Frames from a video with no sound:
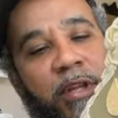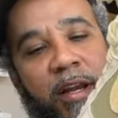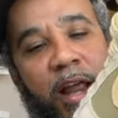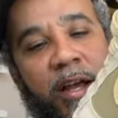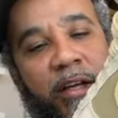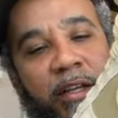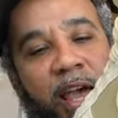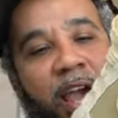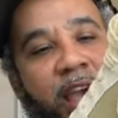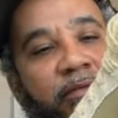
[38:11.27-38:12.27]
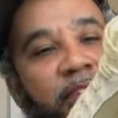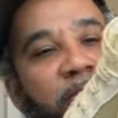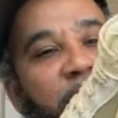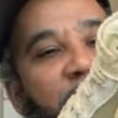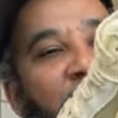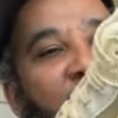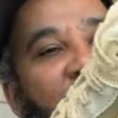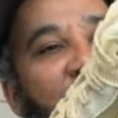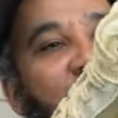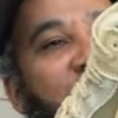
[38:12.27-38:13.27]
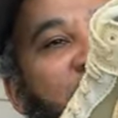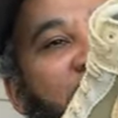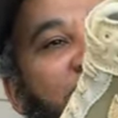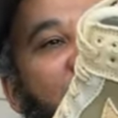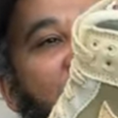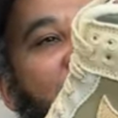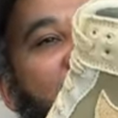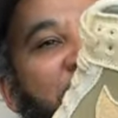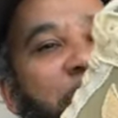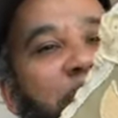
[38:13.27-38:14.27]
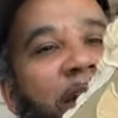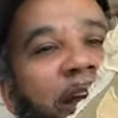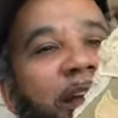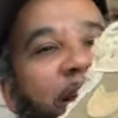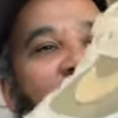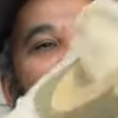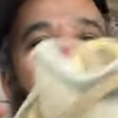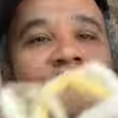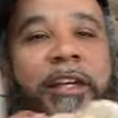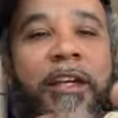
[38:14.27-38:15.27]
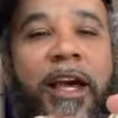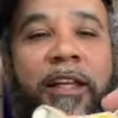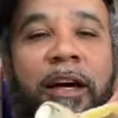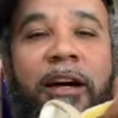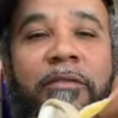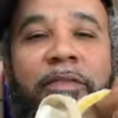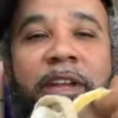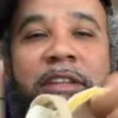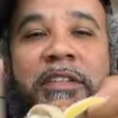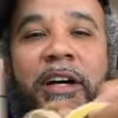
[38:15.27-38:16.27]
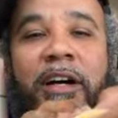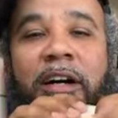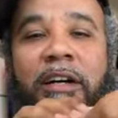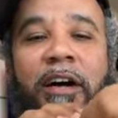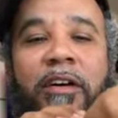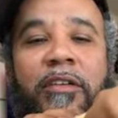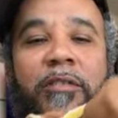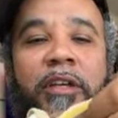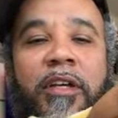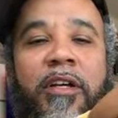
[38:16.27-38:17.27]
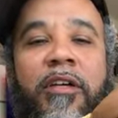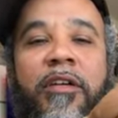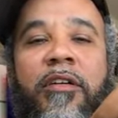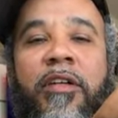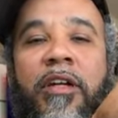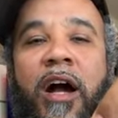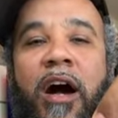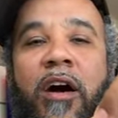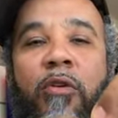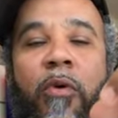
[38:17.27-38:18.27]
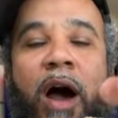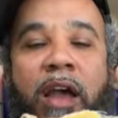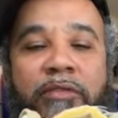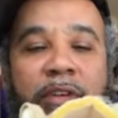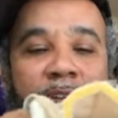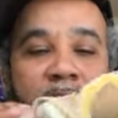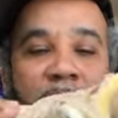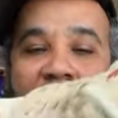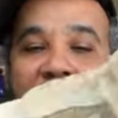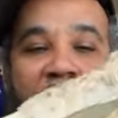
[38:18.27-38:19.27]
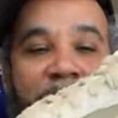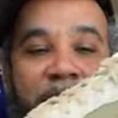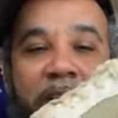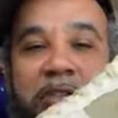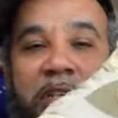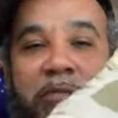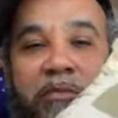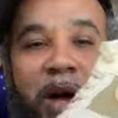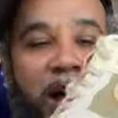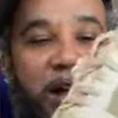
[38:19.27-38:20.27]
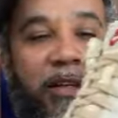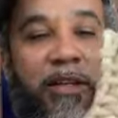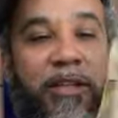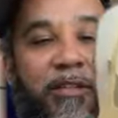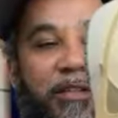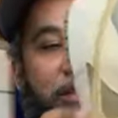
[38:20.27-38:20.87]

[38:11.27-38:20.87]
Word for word: They like a canvas with the leather mix and suede. It got the unfinished tongue on them. Gone, wifey. I ain't even know she was buying these.